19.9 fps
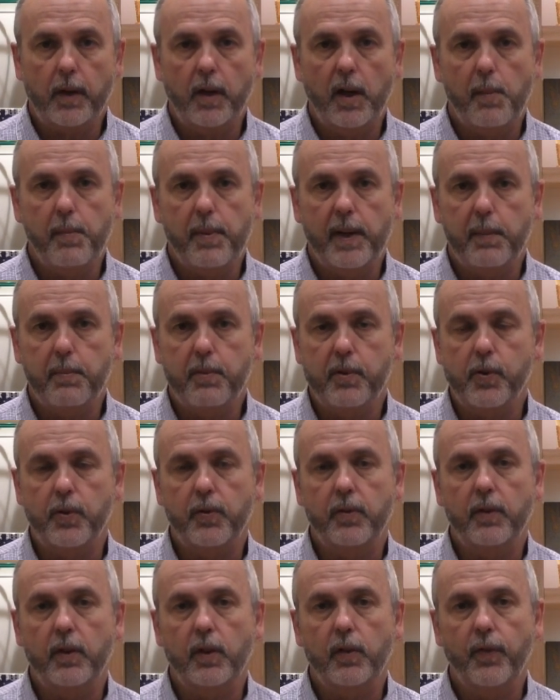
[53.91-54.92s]
go about
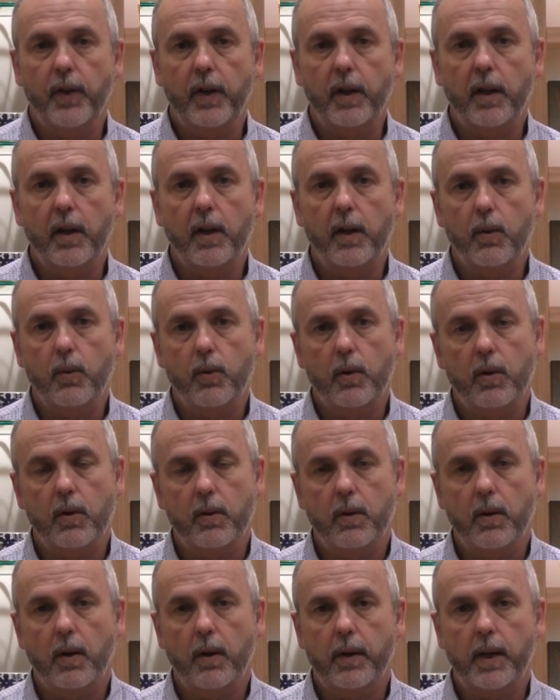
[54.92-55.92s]
producing this video,
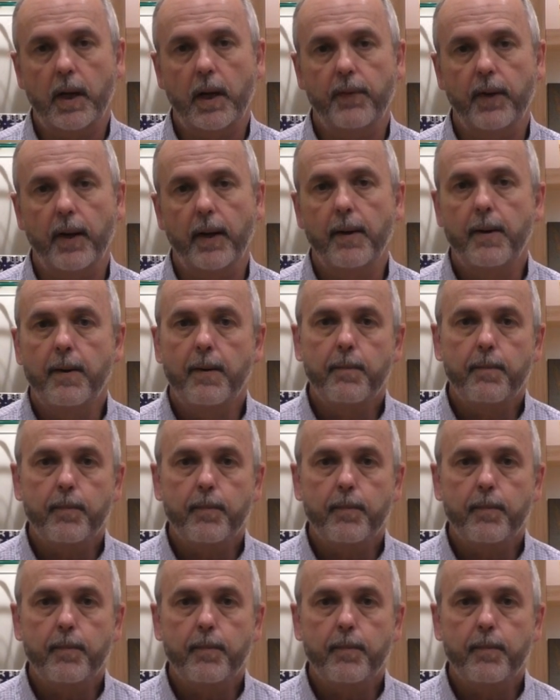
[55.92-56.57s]
or I'll cover